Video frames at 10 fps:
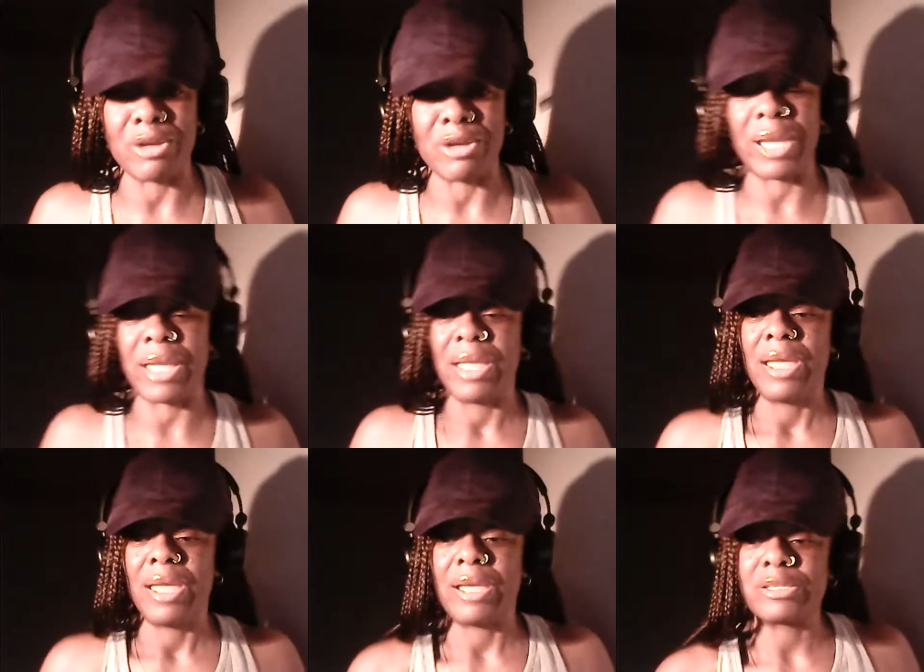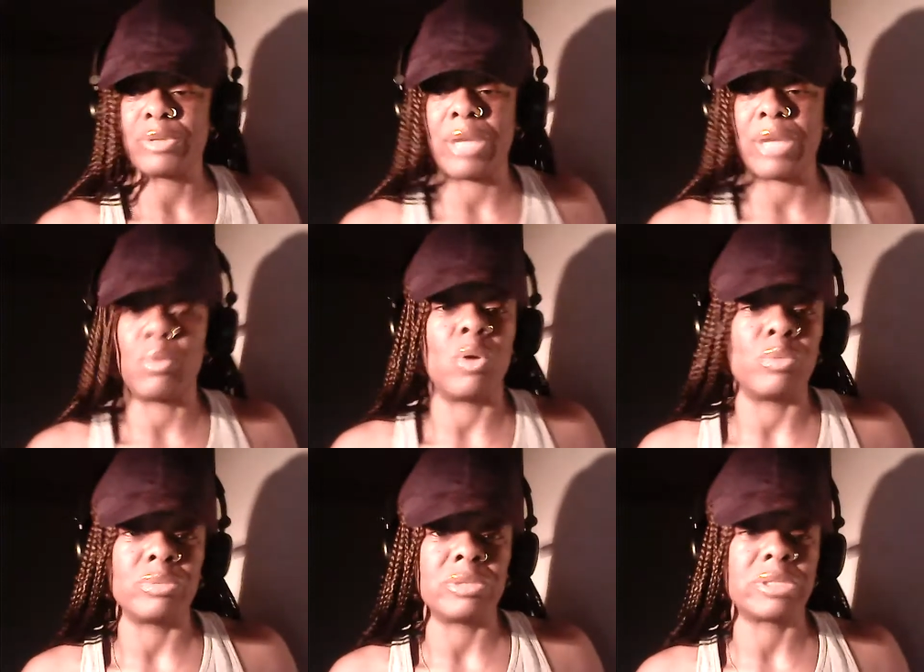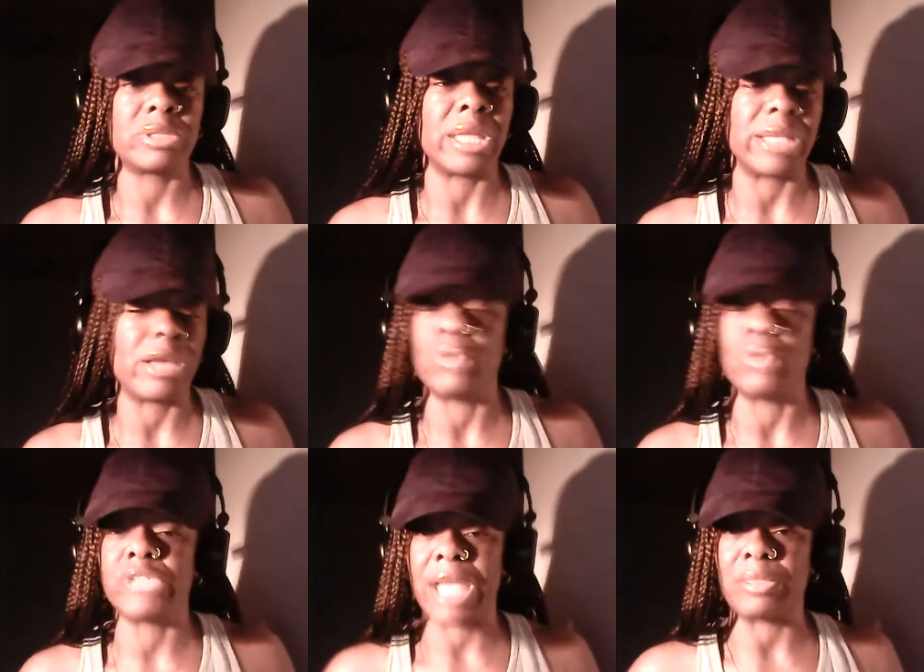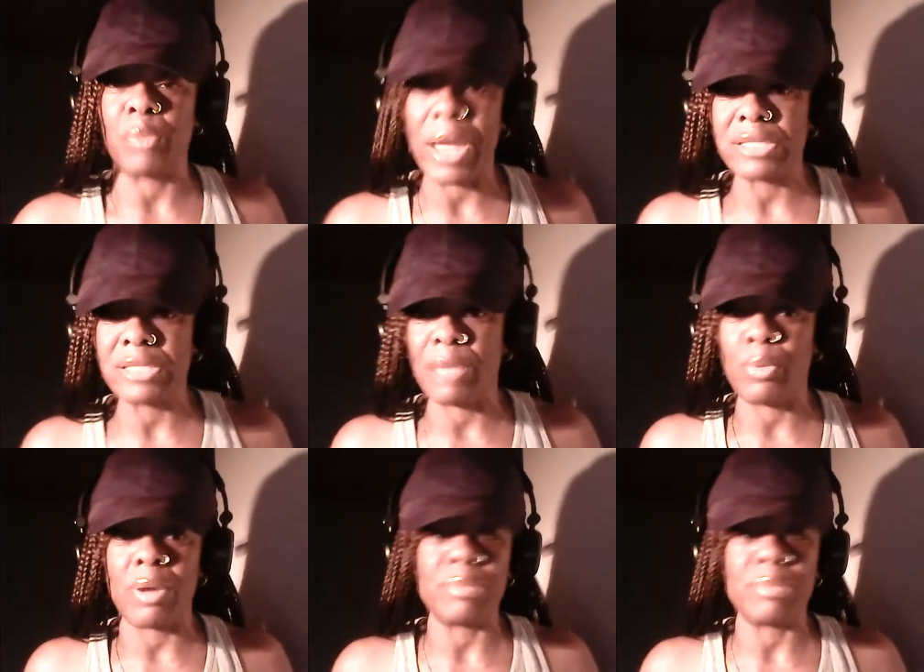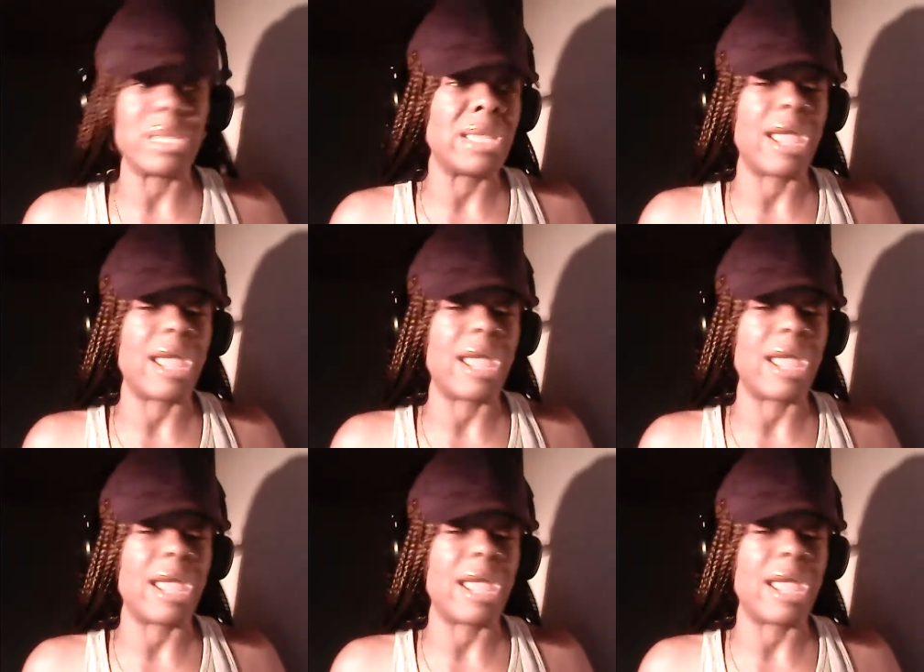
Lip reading: Okay. And so they won't think they're gonna jack the price up on me,